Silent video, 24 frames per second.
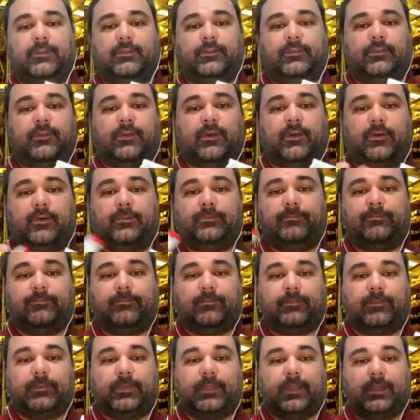So
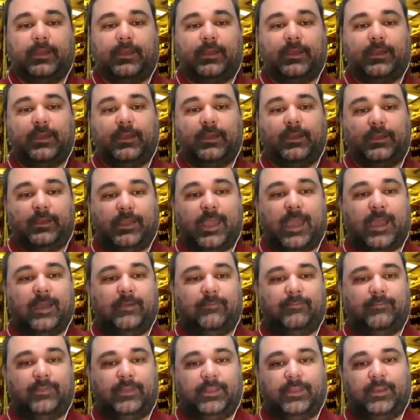yeah,
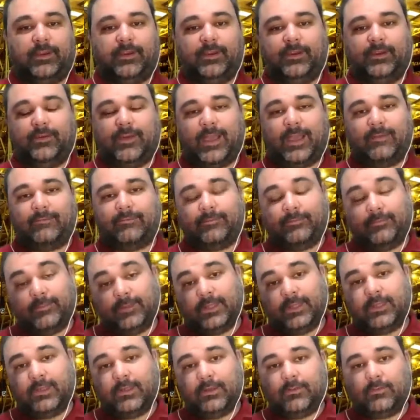here you have
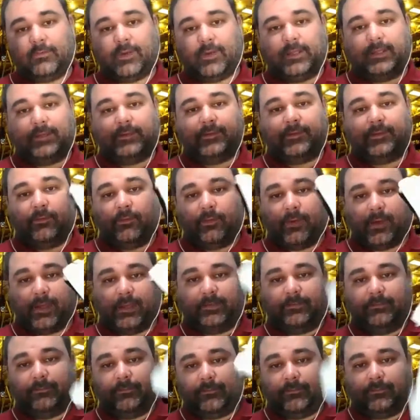quantity
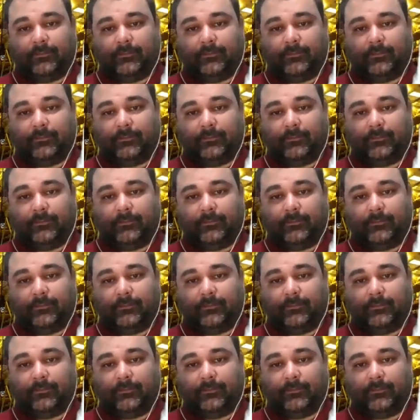1